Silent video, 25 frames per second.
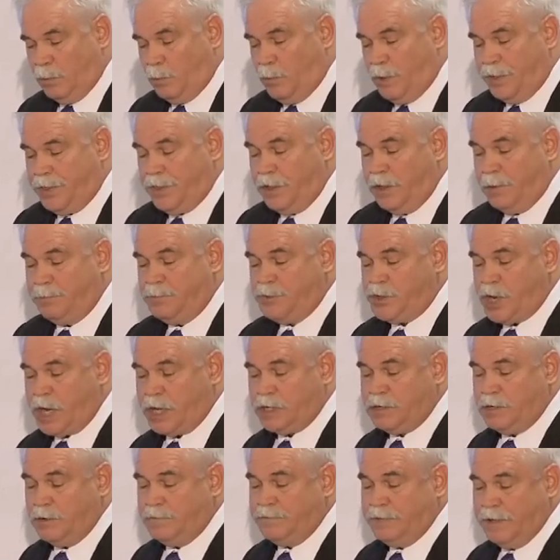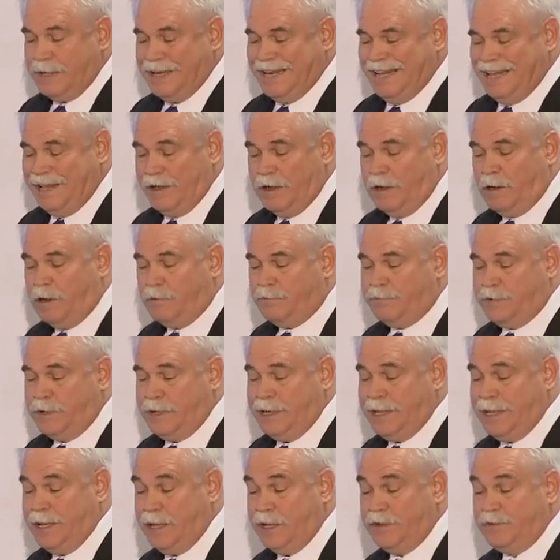with the objective of
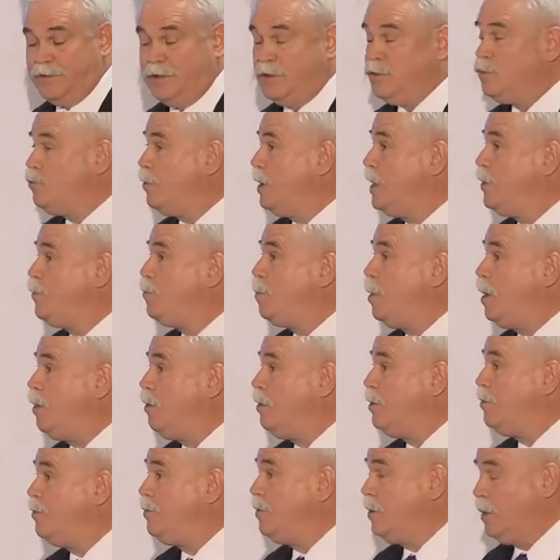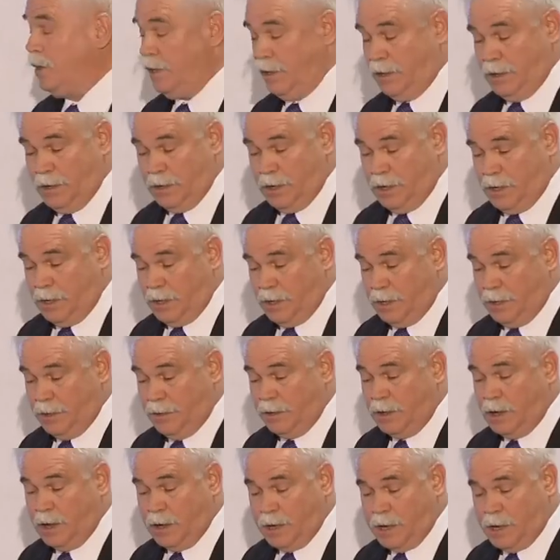enhancing transparency
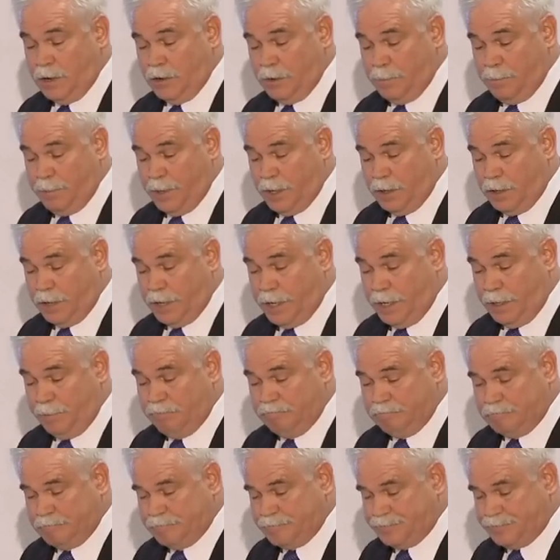and accountability.